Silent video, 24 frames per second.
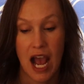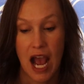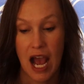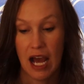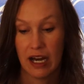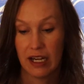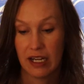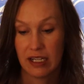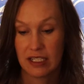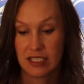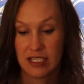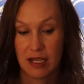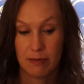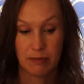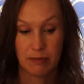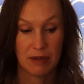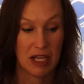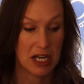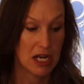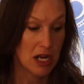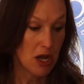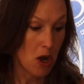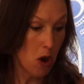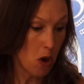and accept
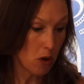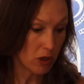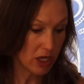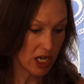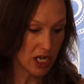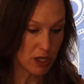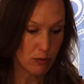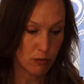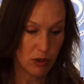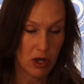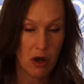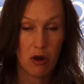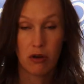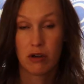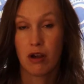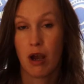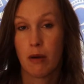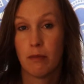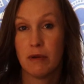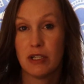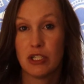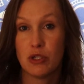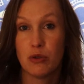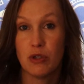that, okay, we all
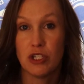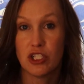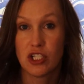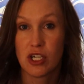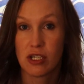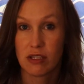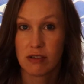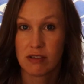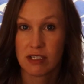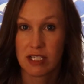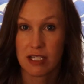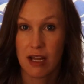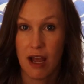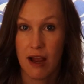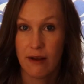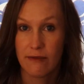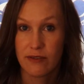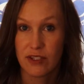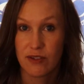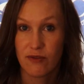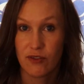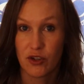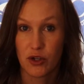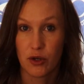come into each other's
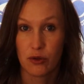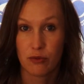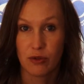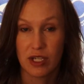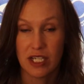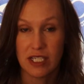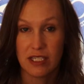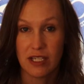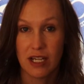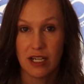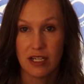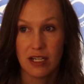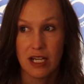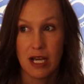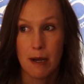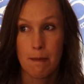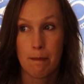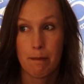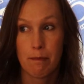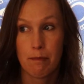lives for a reason.